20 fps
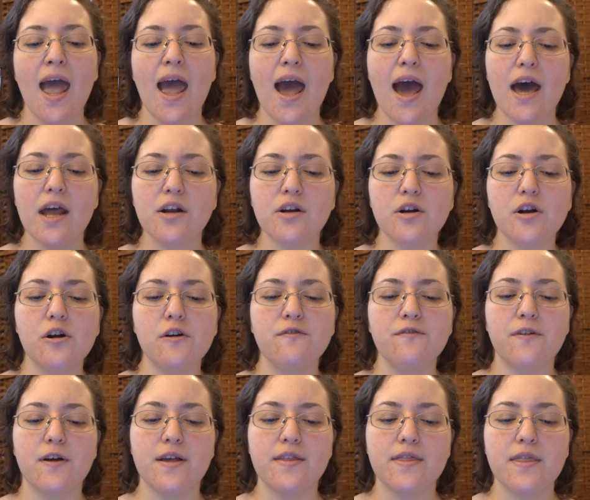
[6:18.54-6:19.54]
Had a
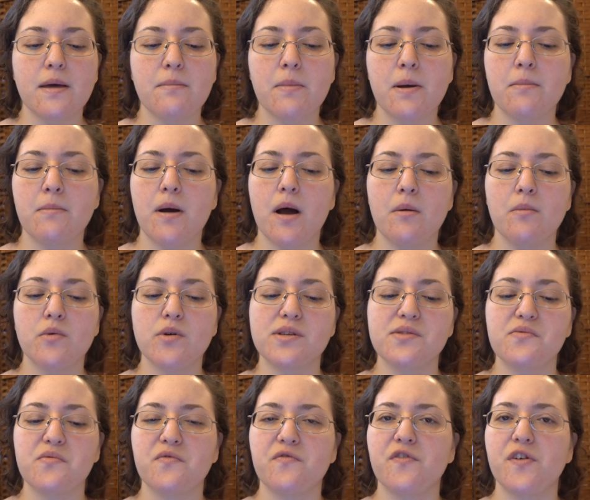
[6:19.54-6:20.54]
girlfriend that my mom
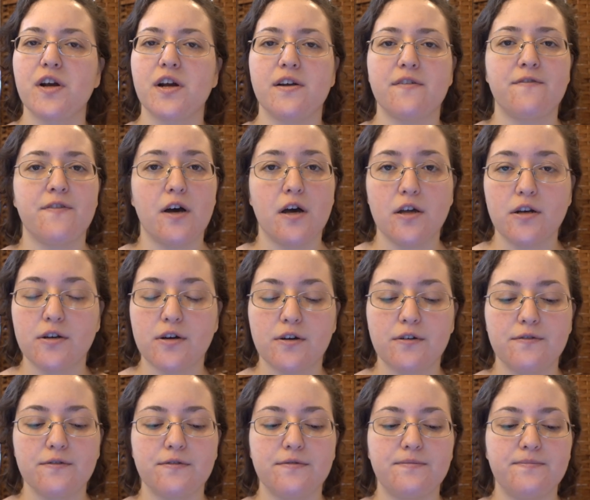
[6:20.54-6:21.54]
wasn't very fond
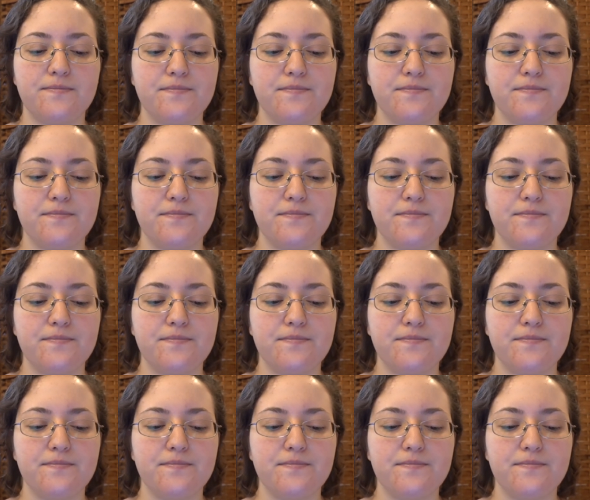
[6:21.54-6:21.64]
of.